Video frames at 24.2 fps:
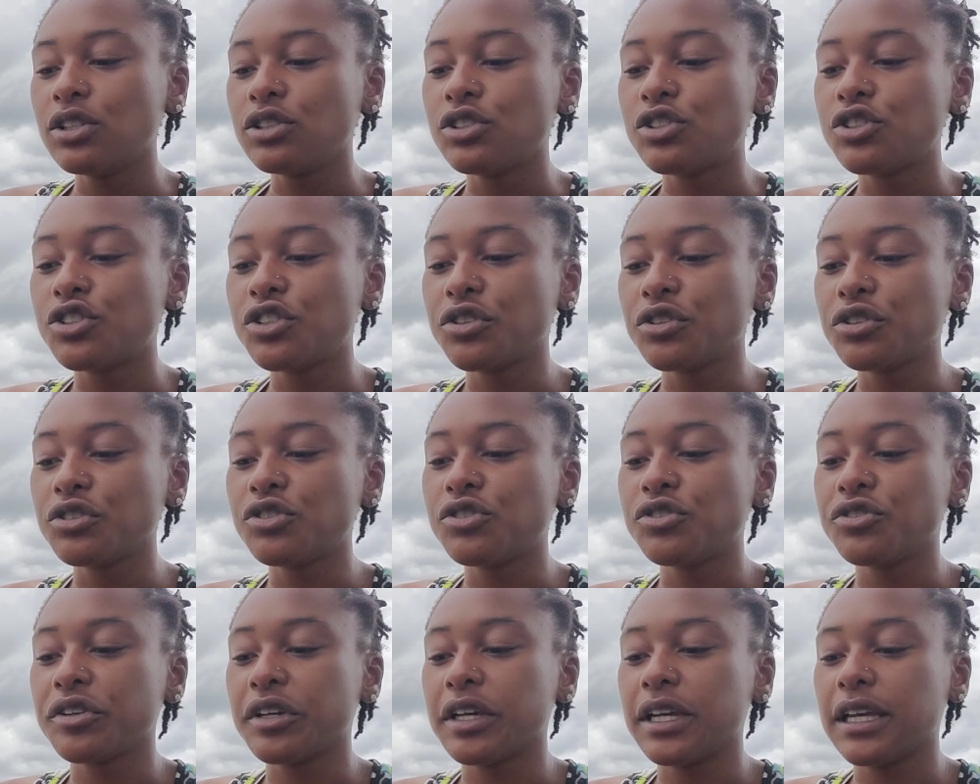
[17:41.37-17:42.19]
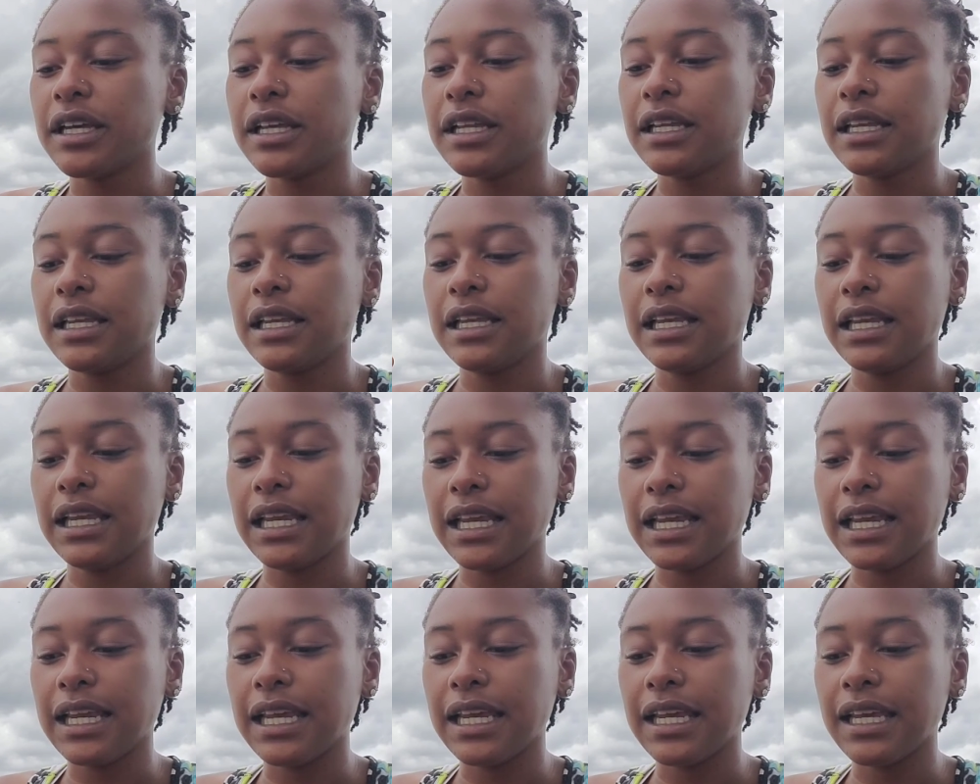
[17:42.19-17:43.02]
Children
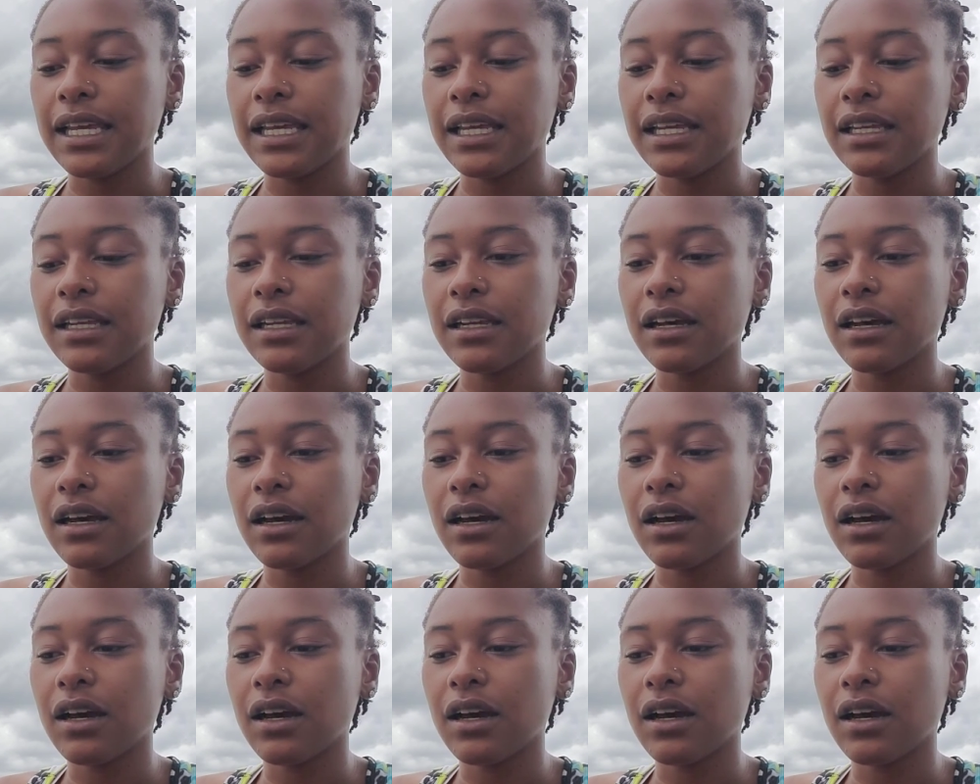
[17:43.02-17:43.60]
need